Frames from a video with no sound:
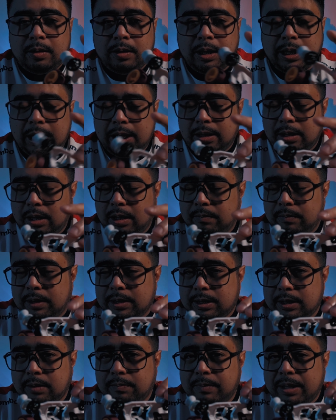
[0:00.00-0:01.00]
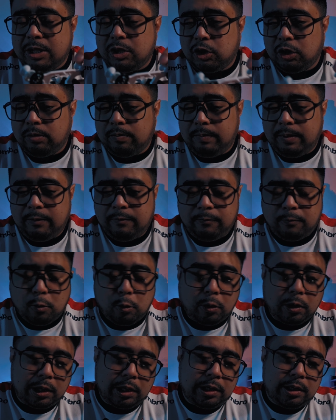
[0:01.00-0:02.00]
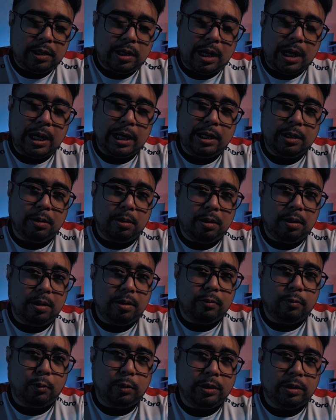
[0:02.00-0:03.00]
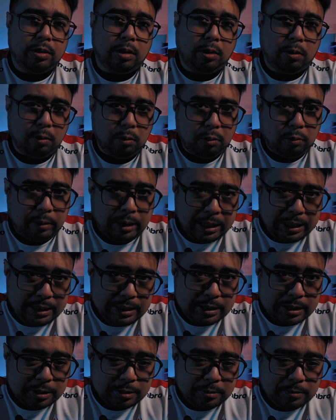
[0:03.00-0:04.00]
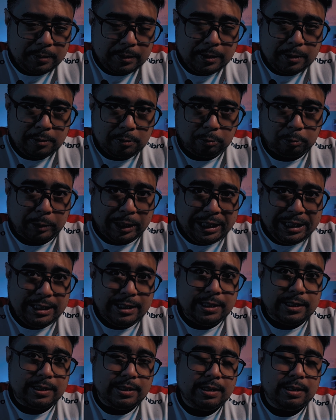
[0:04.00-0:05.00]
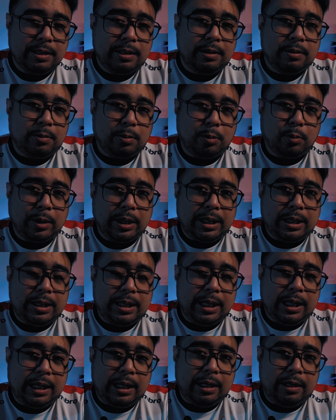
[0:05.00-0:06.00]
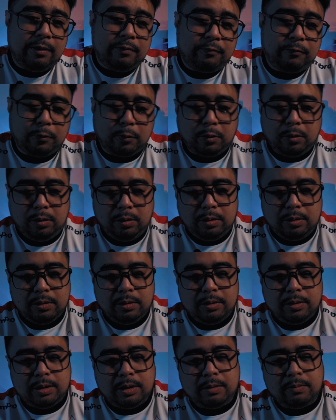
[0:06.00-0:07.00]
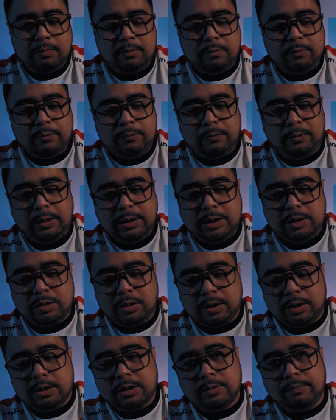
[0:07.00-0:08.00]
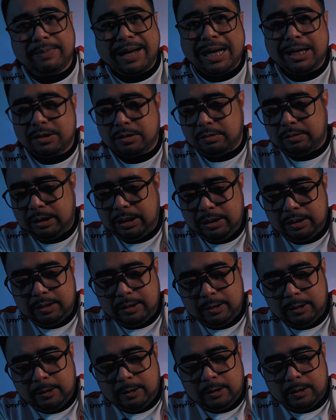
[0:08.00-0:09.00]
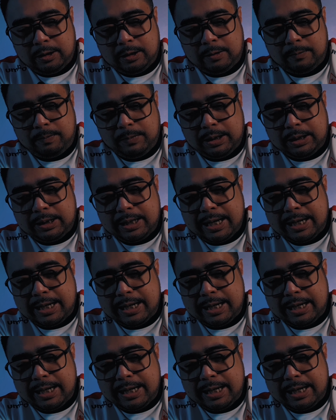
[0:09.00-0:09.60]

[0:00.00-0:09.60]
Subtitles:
Again, as I mentioned before, I would always race with a full fully charged battery that